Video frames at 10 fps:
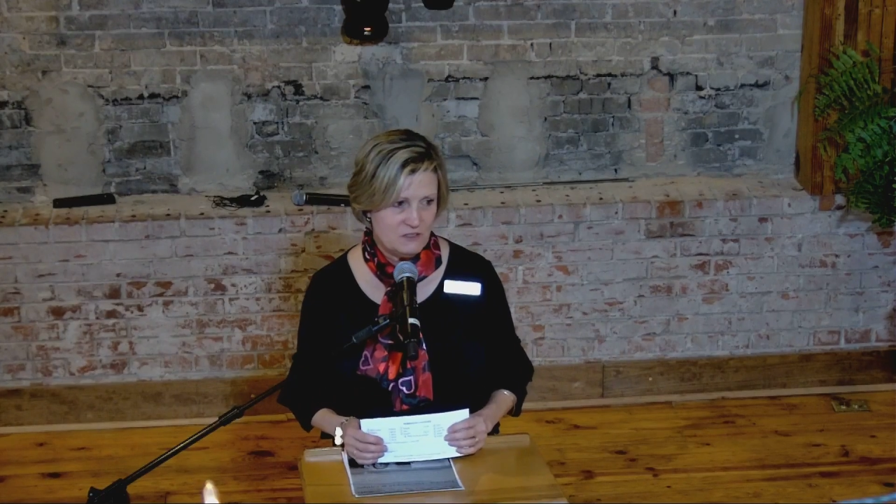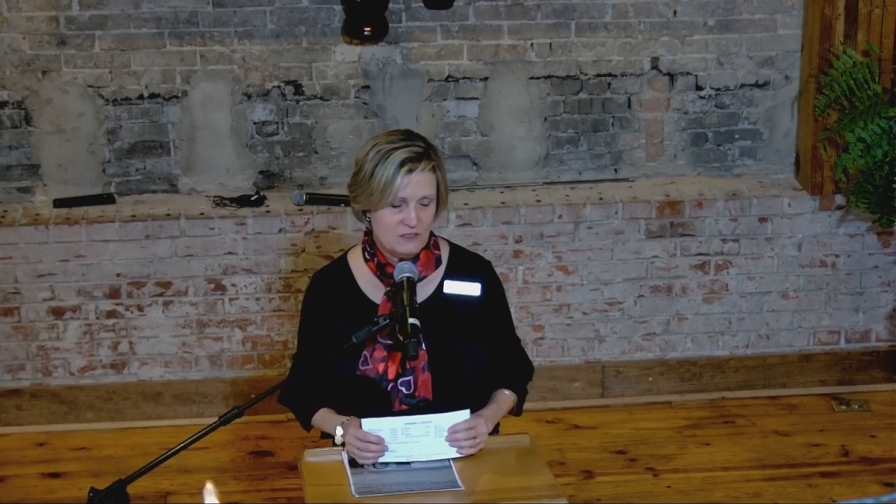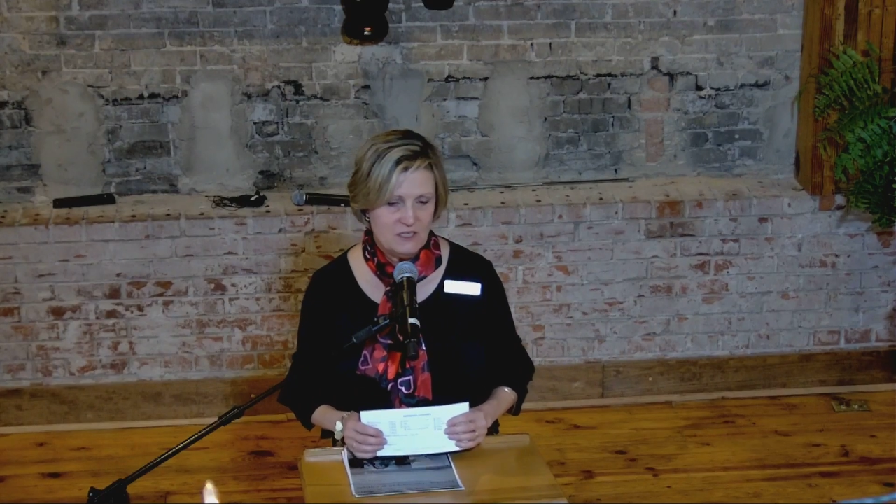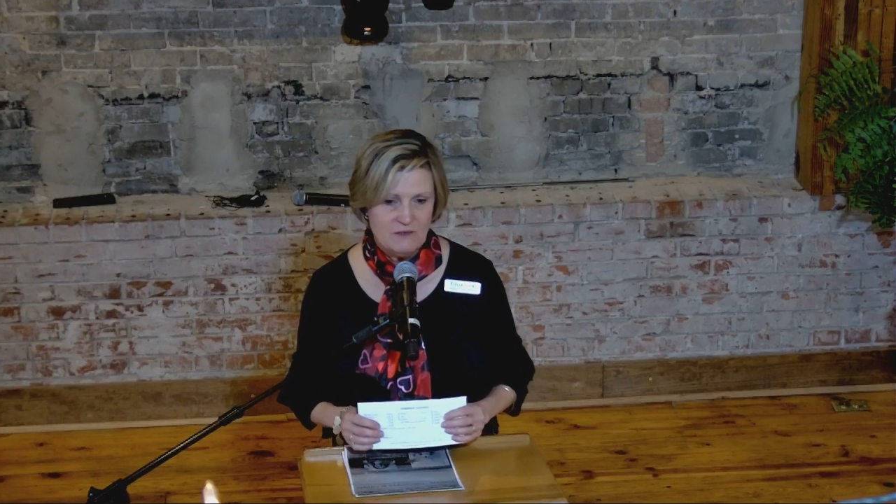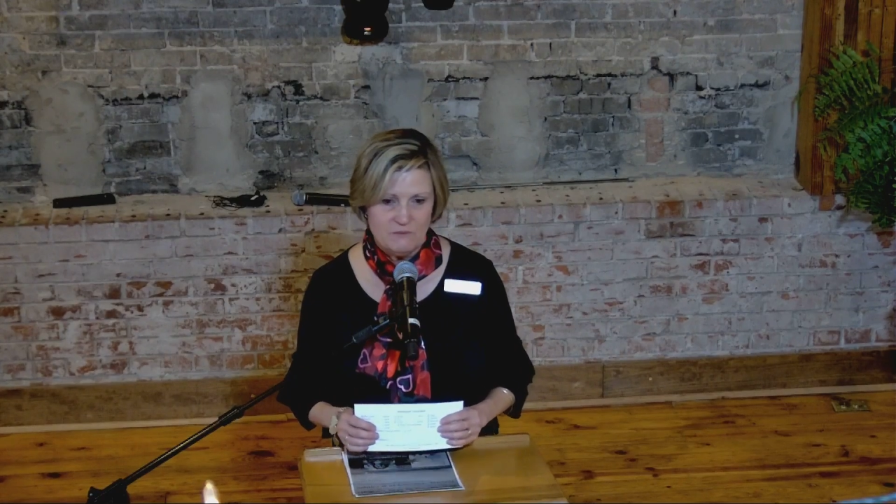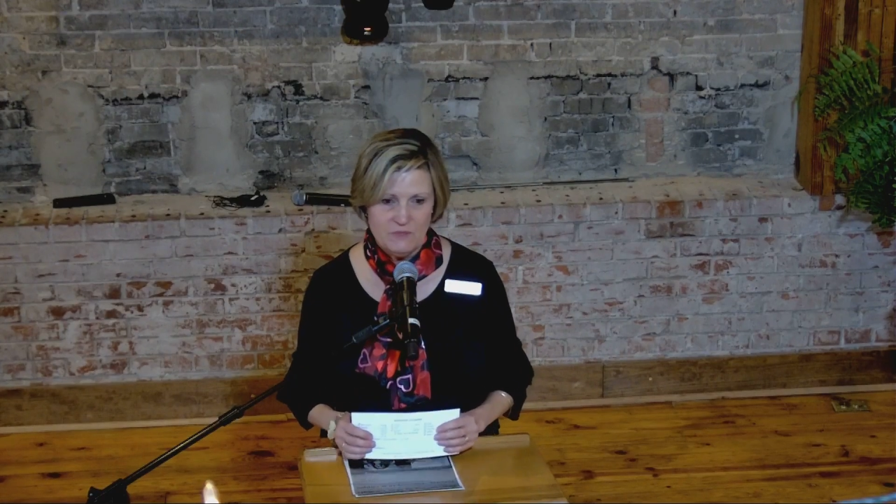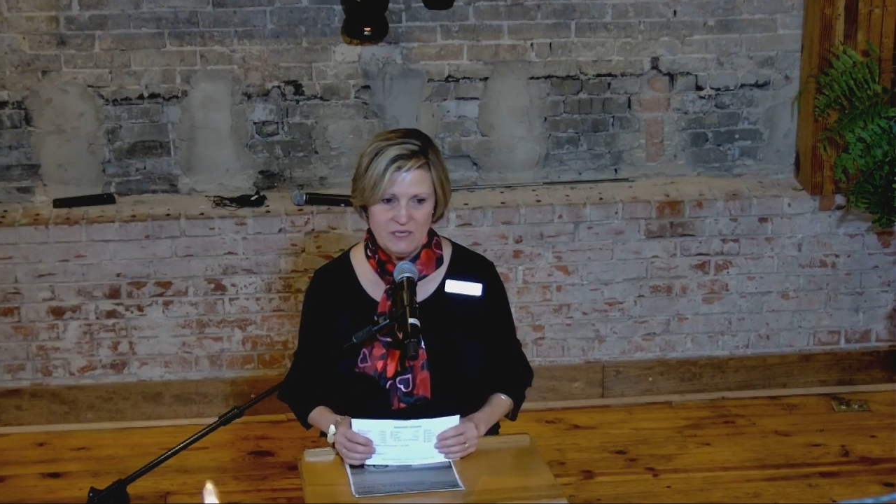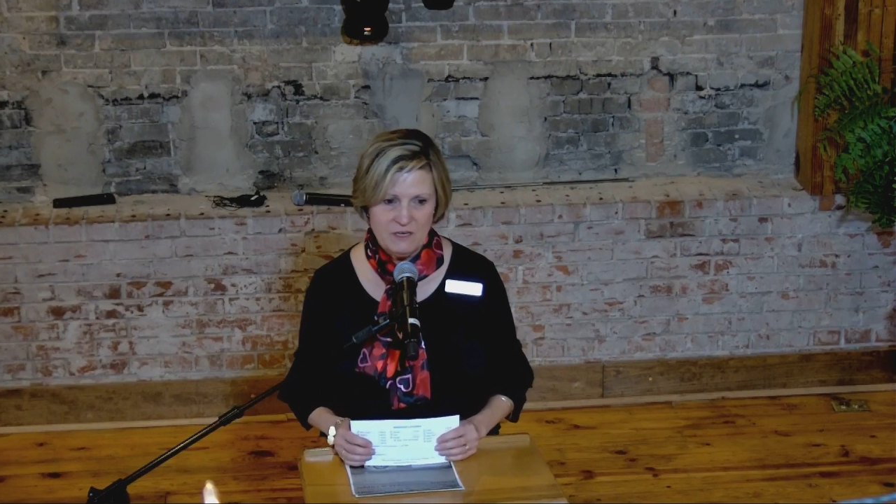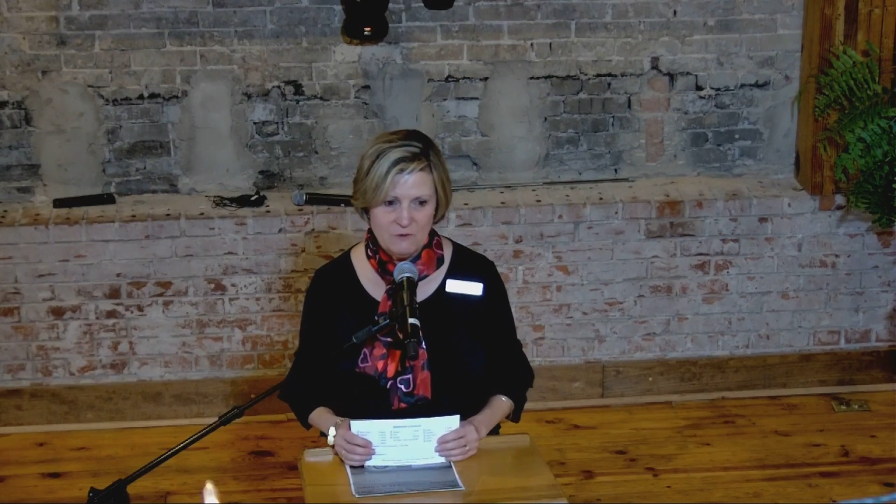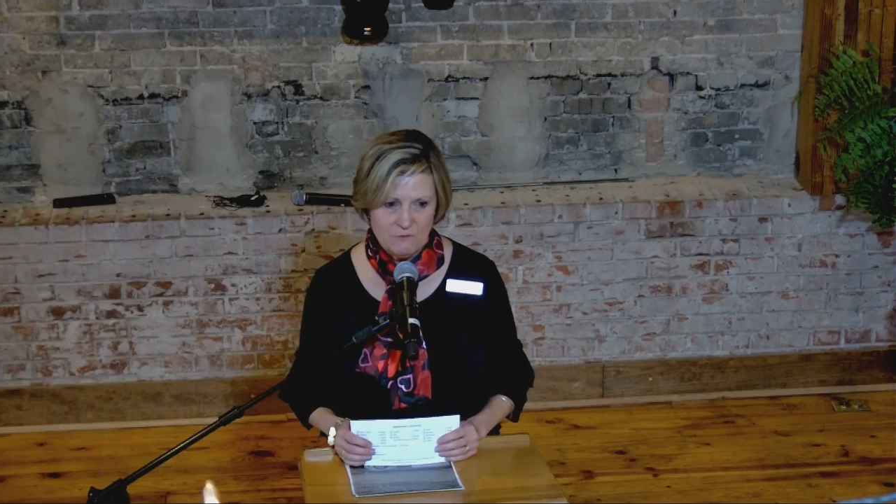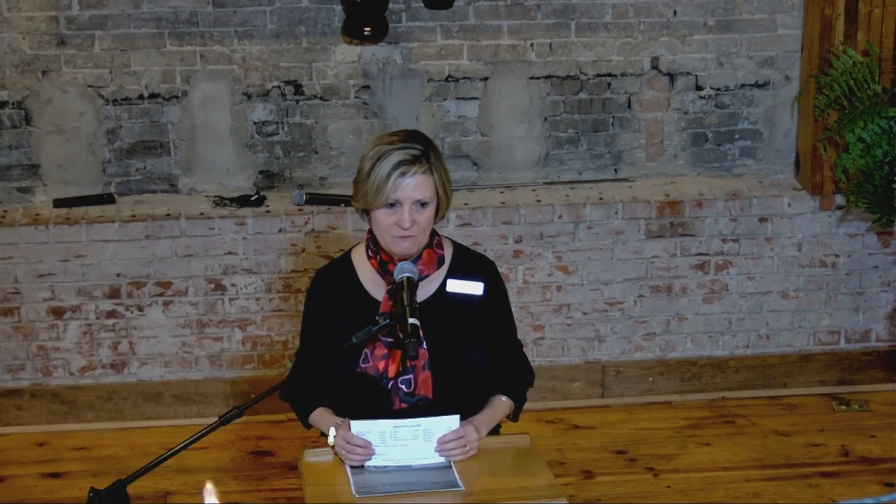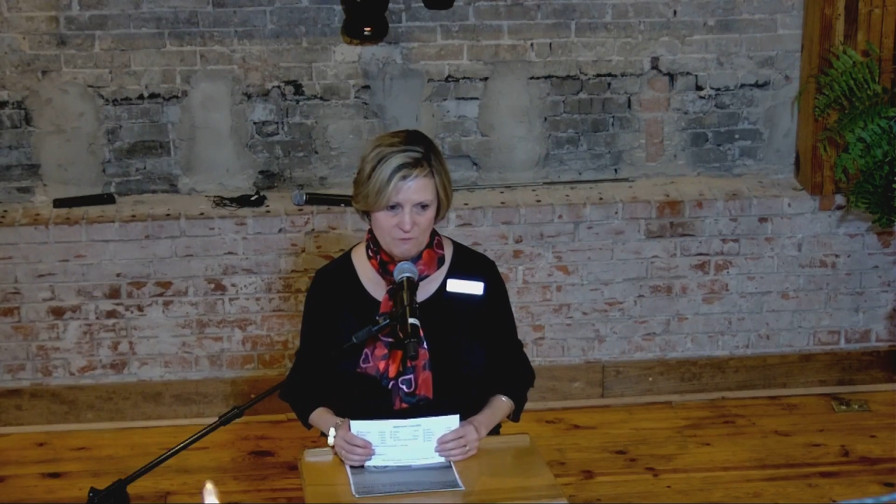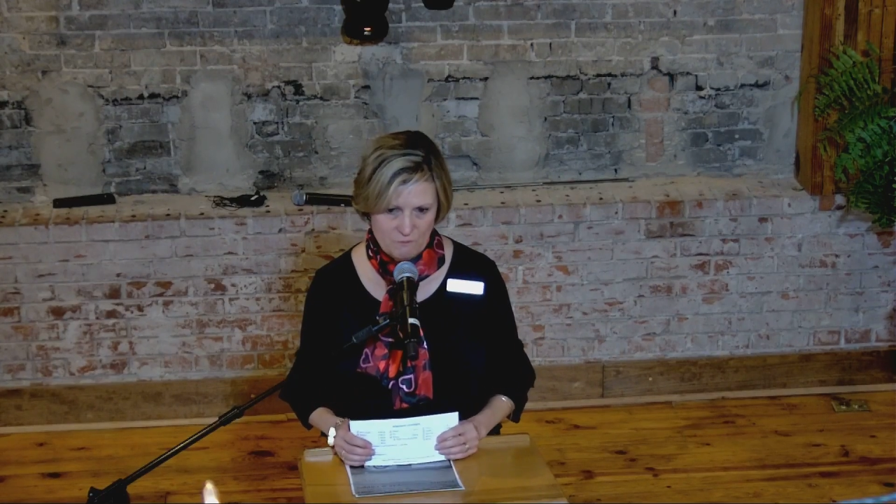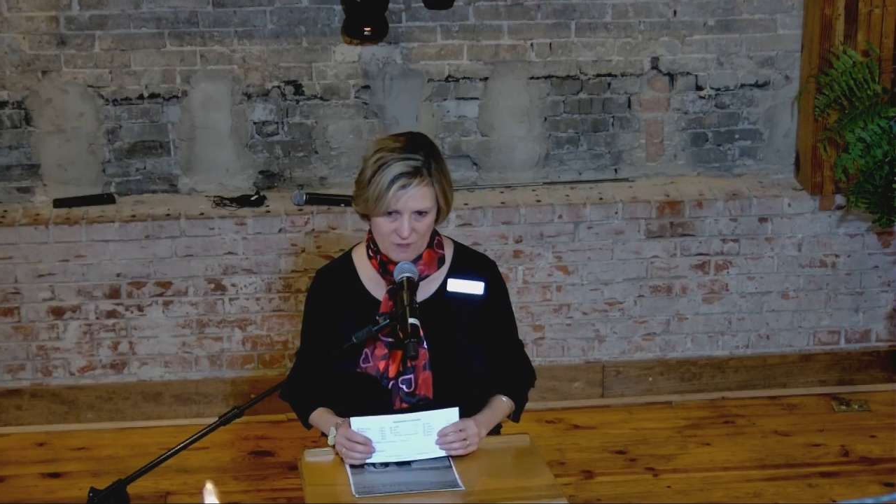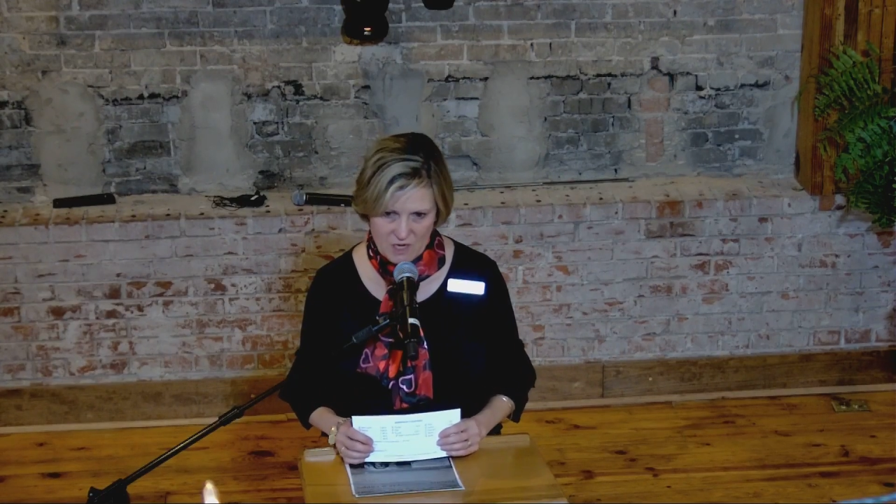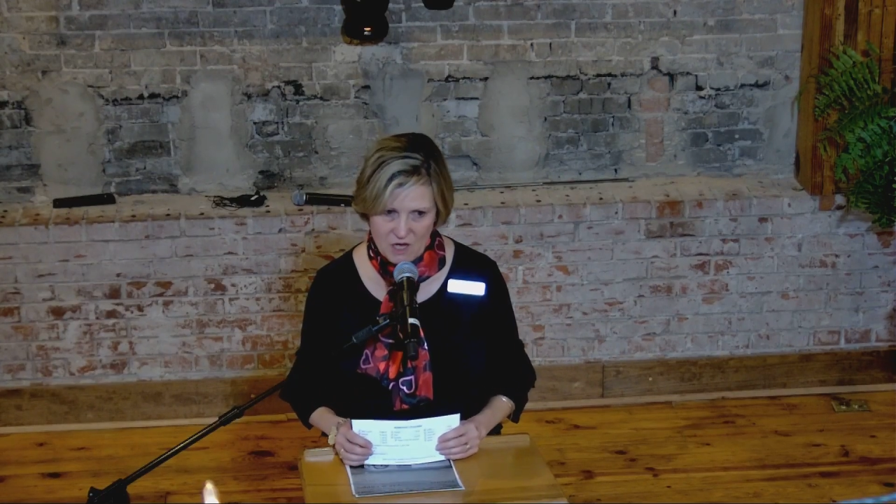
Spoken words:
becoming